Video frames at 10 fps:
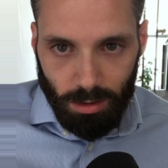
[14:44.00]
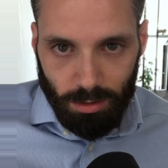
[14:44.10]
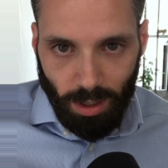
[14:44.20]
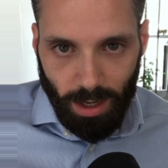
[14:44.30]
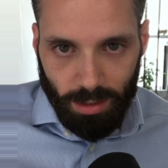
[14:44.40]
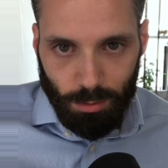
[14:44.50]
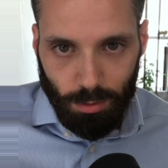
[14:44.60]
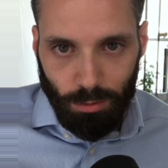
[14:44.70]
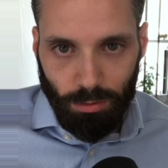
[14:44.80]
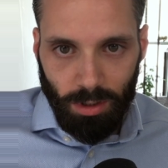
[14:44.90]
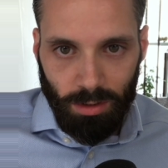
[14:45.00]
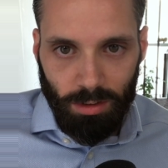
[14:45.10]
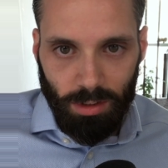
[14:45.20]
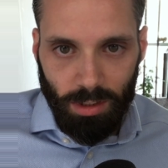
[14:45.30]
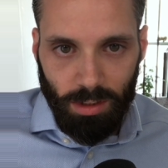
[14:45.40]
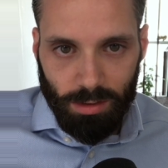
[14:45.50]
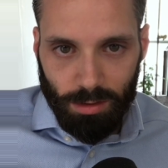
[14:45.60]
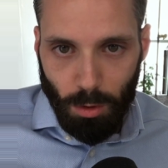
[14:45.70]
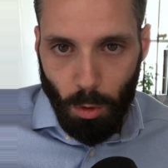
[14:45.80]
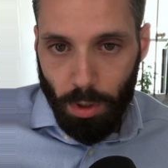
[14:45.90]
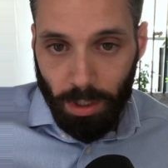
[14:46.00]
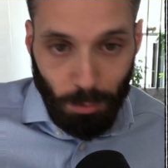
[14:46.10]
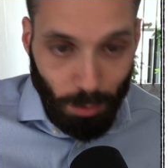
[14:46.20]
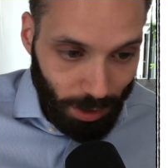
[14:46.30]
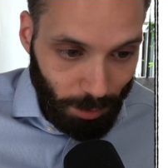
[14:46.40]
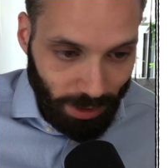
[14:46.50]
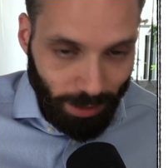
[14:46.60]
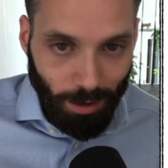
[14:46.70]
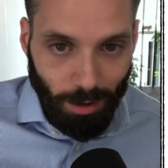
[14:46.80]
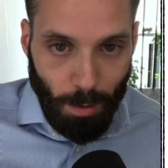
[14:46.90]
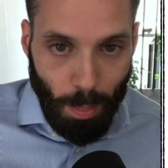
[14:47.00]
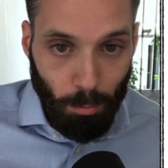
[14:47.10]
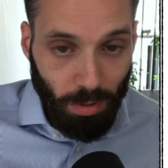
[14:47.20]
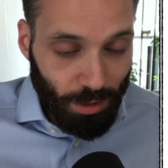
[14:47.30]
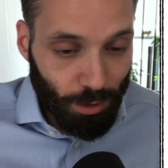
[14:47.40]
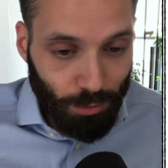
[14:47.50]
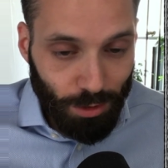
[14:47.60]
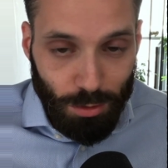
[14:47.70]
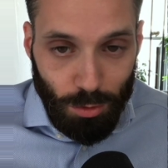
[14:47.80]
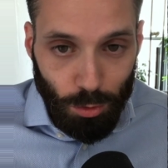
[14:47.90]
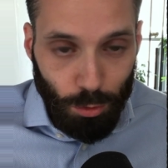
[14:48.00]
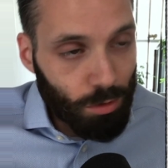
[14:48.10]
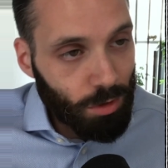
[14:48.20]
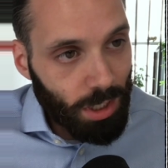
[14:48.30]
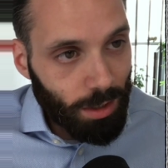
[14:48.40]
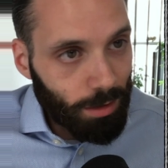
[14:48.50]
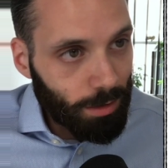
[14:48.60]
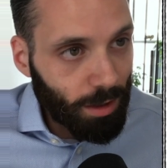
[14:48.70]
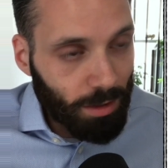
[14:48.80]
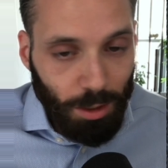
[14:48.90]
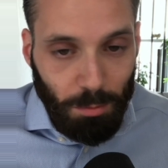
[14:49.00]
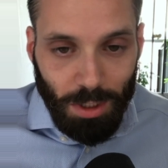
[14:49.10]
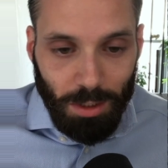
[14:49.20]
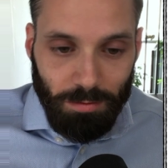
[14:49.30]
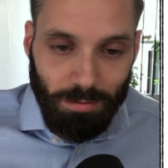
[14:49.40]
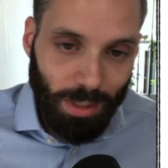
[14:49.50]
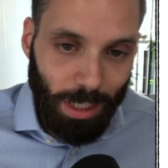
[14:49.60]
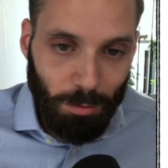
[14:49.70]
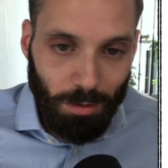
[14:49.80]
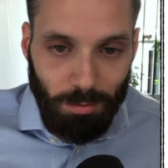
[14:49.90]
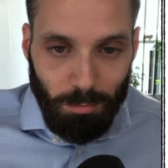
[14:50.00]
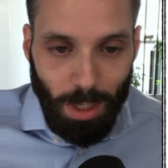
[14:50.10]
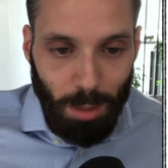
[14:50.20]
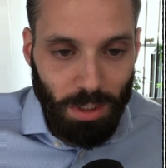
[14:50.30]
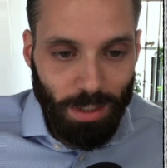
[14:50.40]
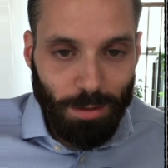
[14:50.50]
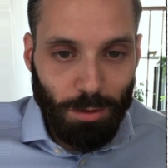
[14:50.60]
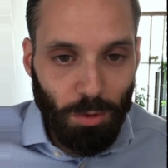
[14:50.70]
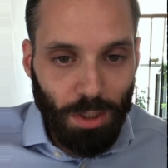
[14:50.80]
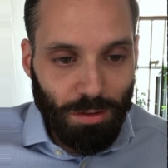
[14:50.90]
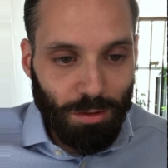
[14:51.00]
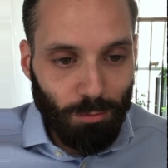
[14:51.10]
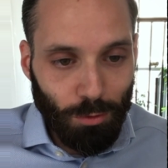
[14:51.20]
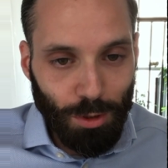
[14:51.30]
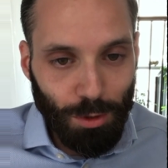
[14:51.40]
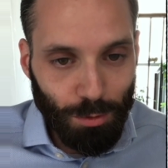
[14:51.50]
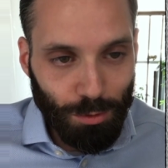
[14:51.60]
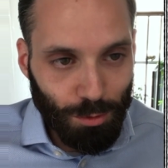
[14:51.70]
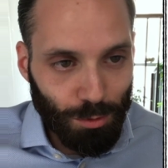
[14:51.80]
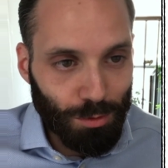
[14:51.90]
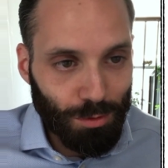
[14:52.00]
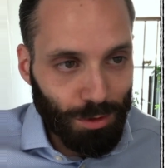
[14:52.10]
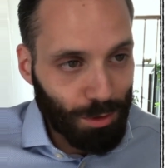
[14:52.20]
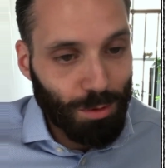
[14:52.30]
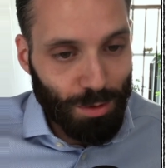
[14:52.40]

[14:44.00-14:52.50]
tax refund is so incredibly high. But if it's true, lucky me. And maybe that's a reason for you to use